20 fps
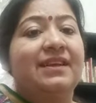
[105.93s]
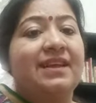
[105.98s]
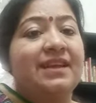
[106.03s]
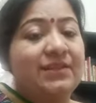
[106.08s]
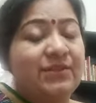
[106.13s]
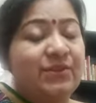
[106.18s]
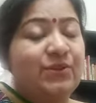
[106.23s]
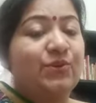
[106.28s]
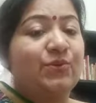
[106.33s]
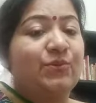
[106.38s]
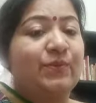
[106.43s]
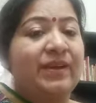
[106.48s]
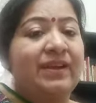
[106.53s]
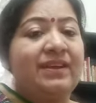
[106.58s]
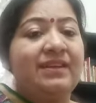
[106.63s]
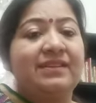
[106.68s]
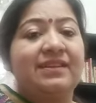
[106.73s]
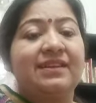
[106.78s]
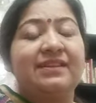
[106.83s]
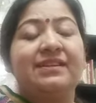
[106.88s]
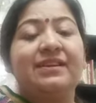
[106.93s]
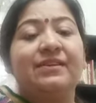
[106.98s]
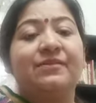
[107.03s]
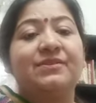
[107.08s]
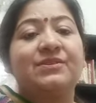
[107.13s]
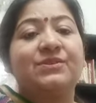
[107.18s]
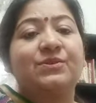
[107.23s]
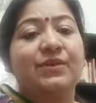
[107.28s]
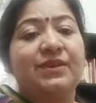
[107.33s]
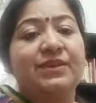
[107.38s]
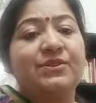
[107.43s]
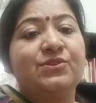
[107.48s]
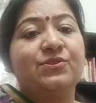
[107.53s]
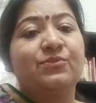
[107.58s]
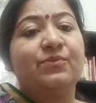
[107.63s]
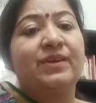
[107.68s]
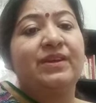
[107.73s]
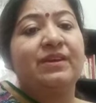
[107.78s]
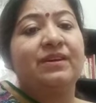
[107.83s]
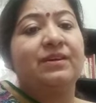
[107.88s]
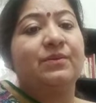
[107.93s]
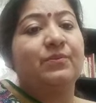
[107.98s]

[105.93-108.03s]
assuming that there is going to be